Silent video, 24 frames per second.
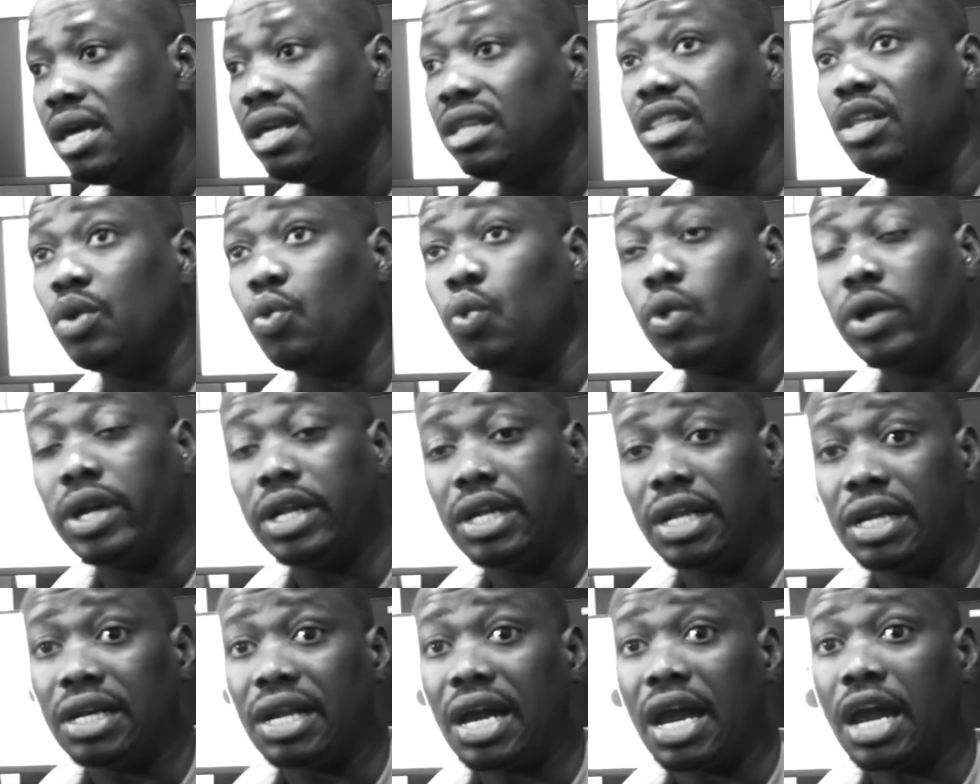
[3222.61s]
They wanted
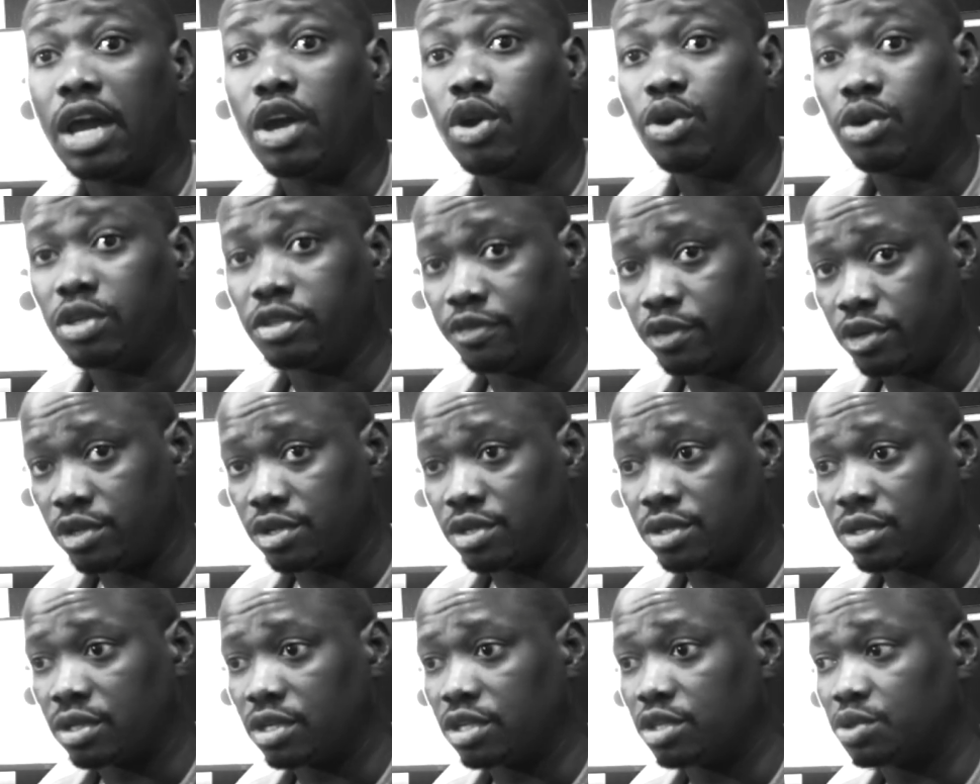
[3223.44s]
an iOS
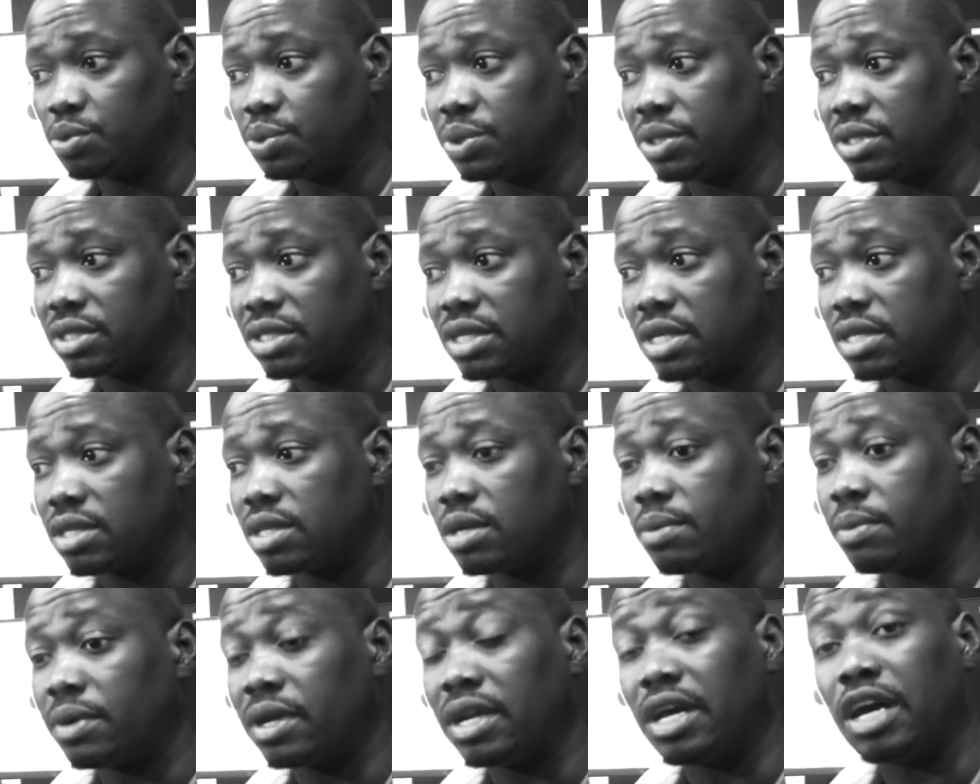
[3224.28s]
version because we sent
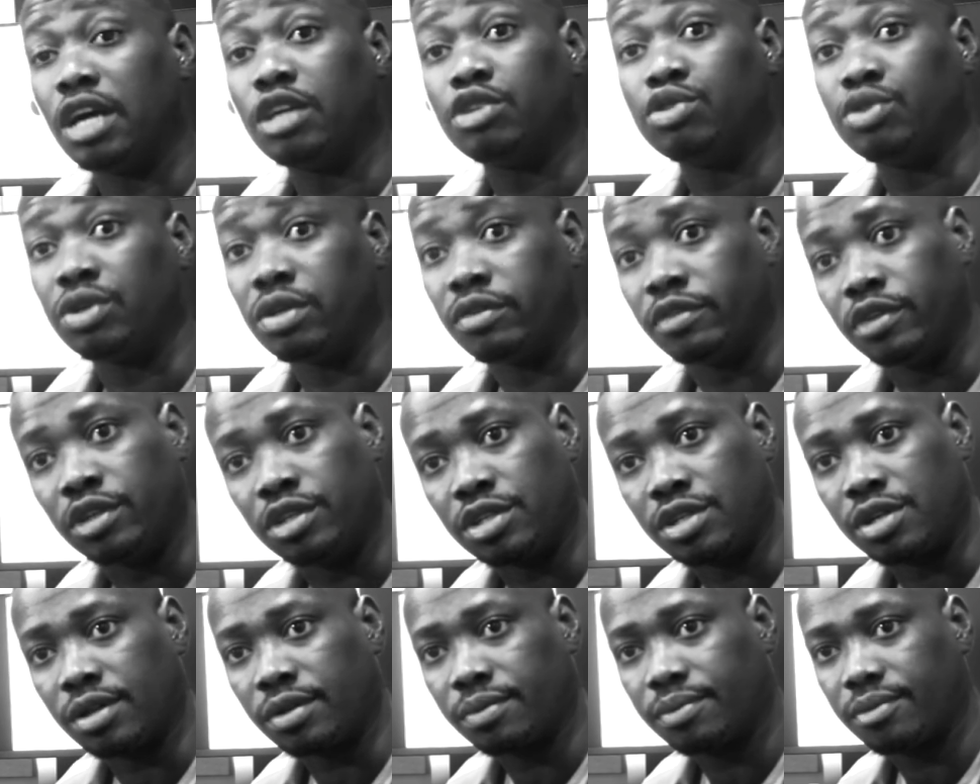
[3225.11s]
them an Android
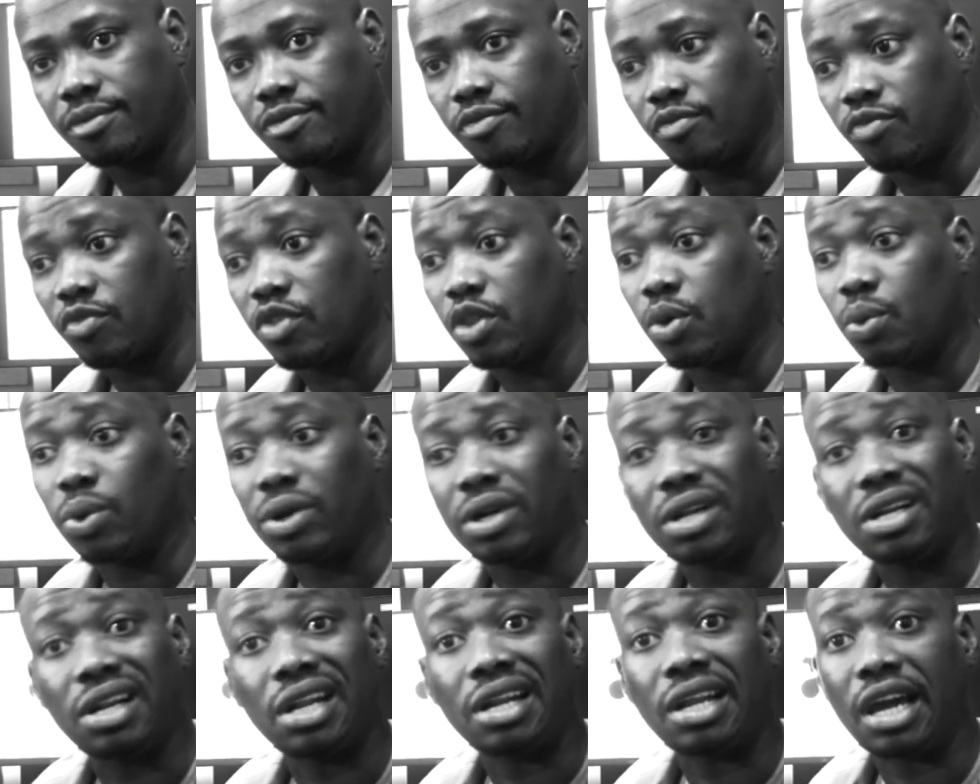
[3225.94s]
version. They
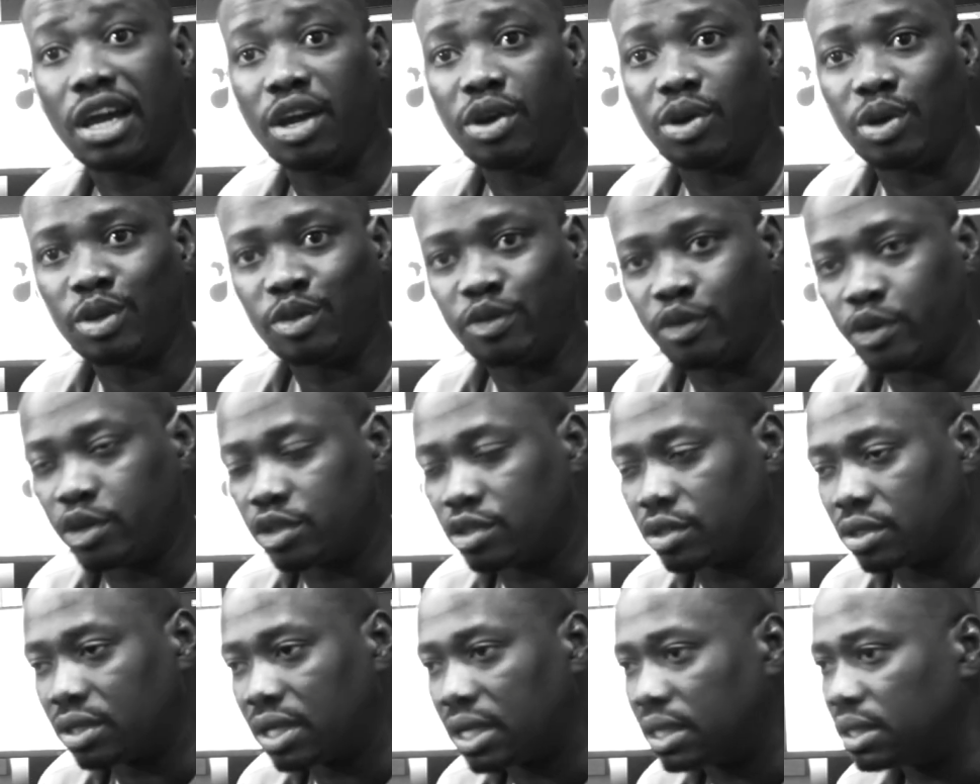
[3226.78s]
wanted an iOS
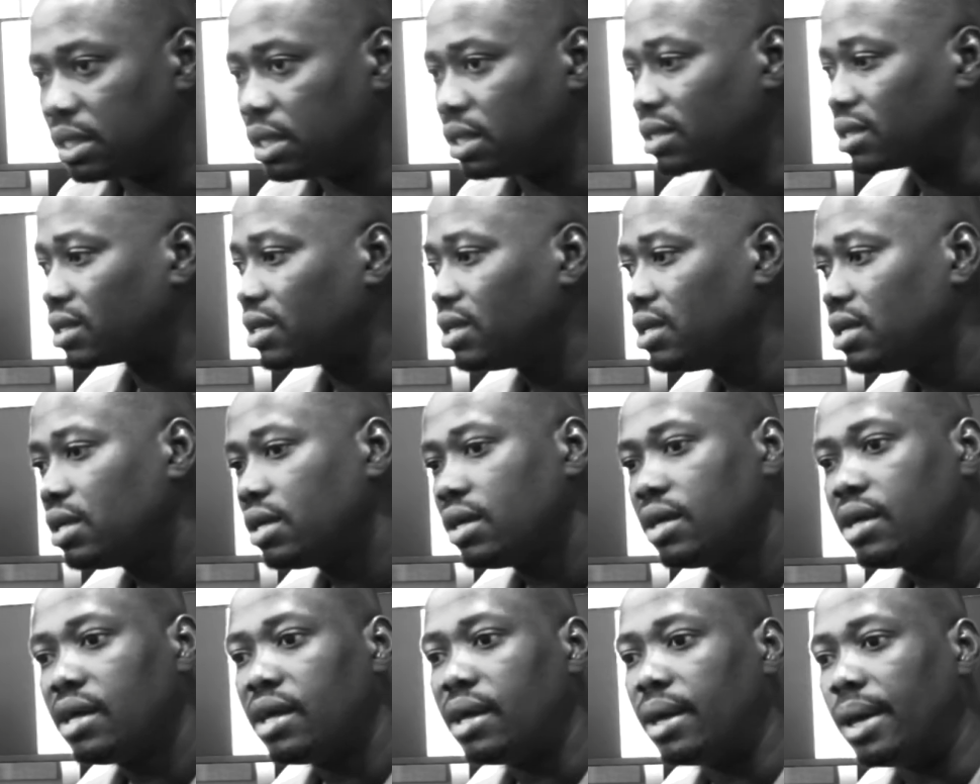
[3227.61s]
version, and then
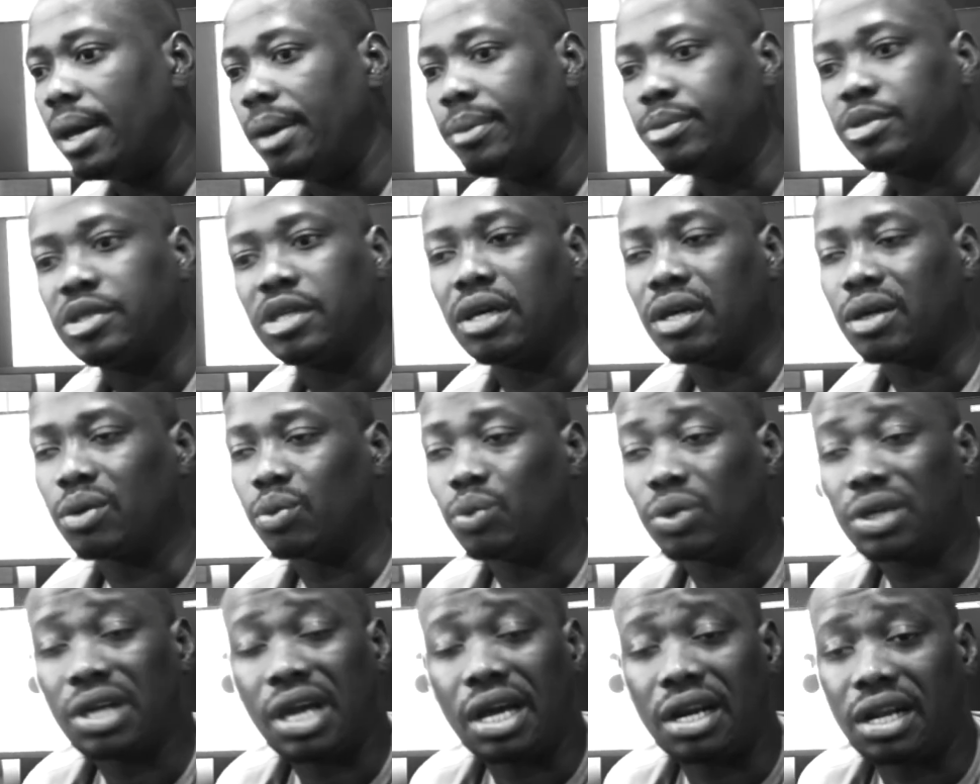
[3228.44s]
MTech,
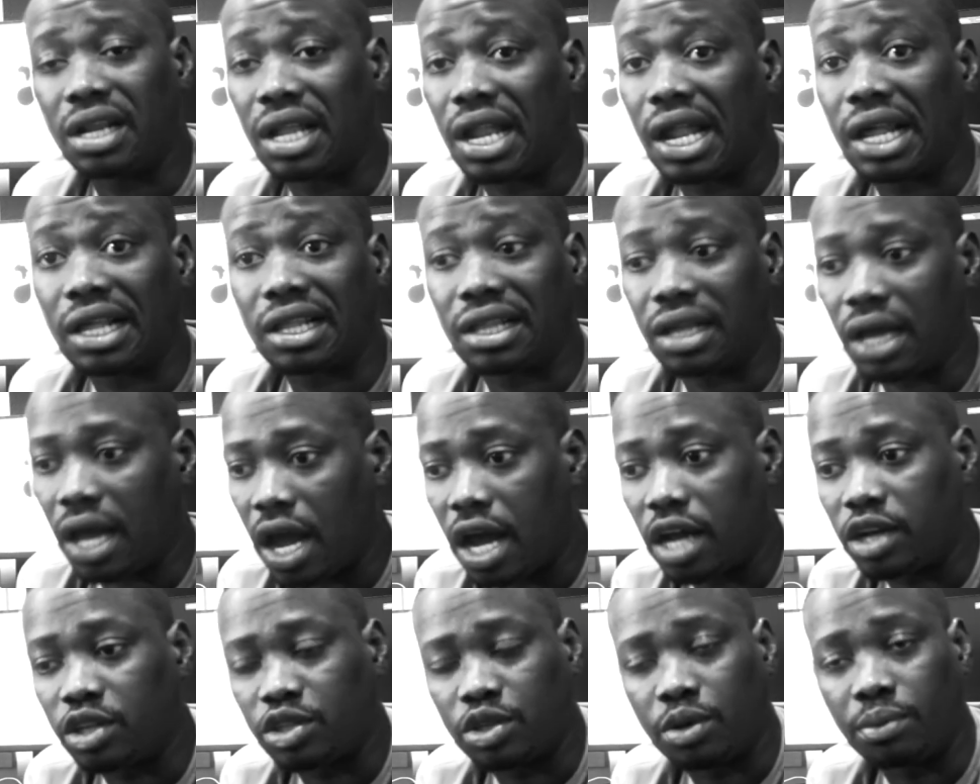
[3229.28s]
we kind of like
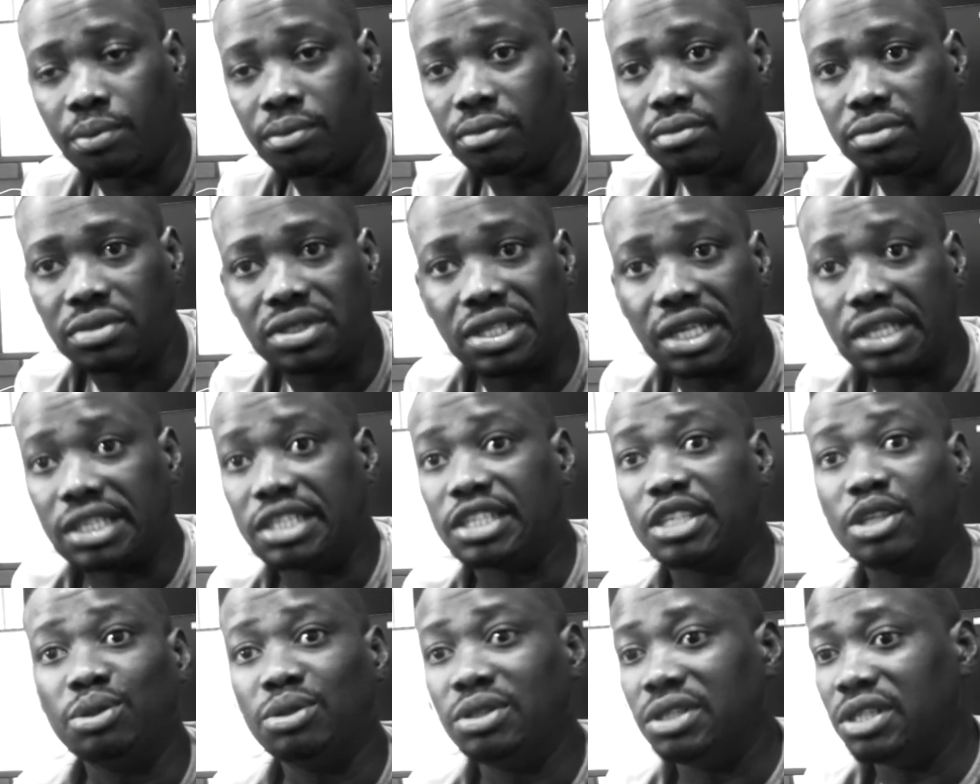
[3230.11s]
had some
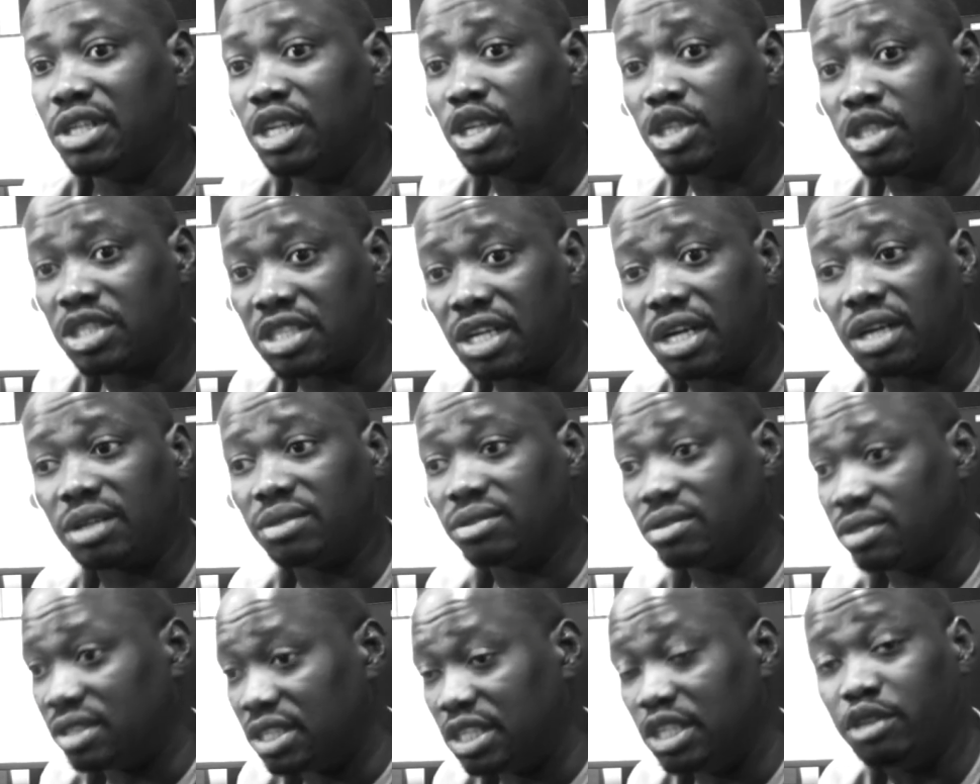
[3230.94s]
technical delays shot
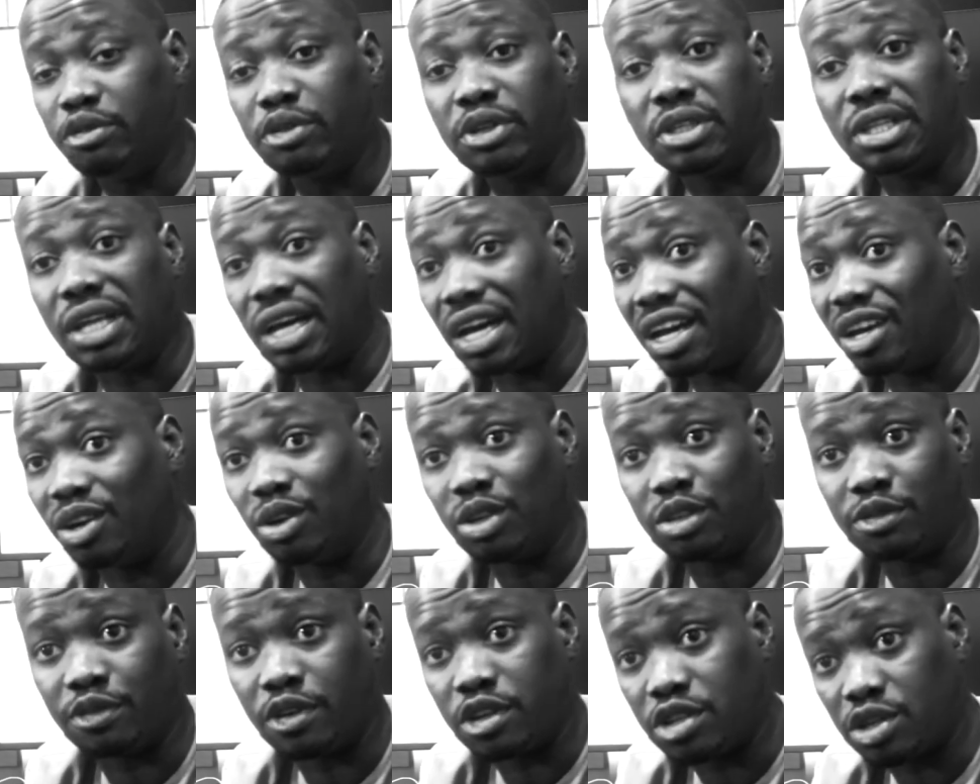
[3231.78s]
delivering the
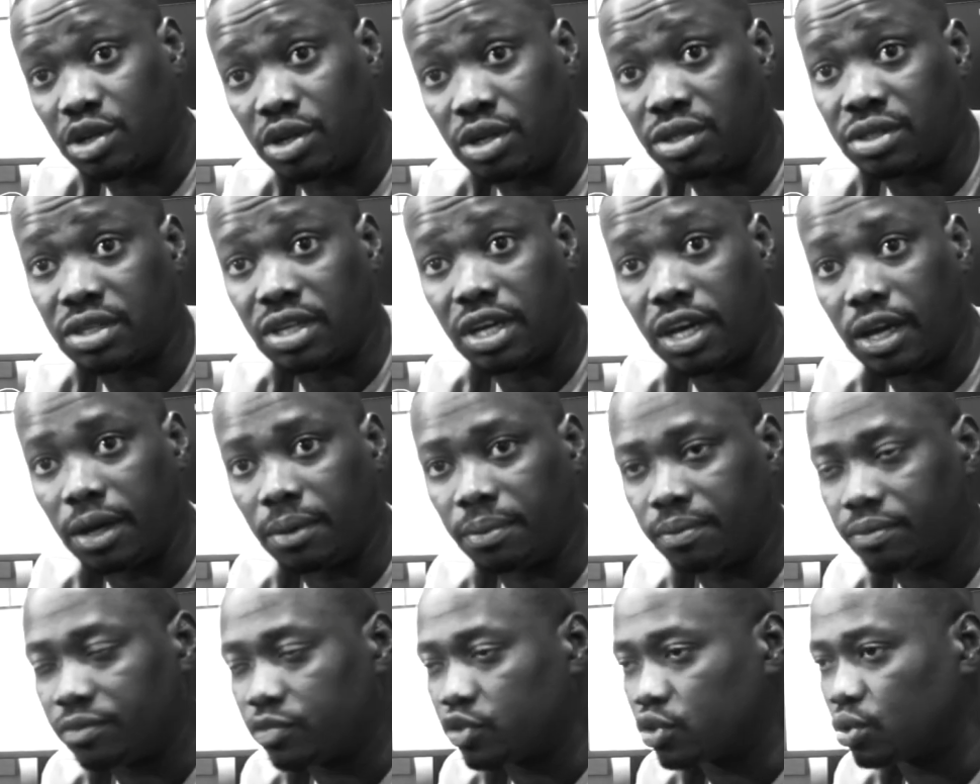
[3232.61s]
iOS version in
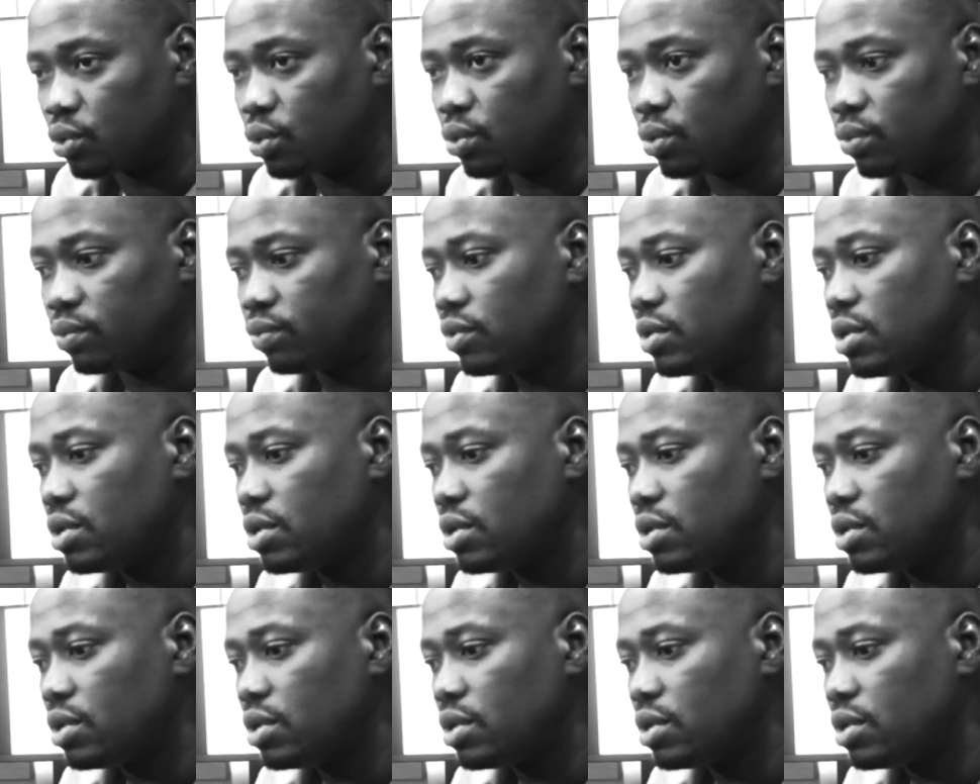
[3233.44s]
time. So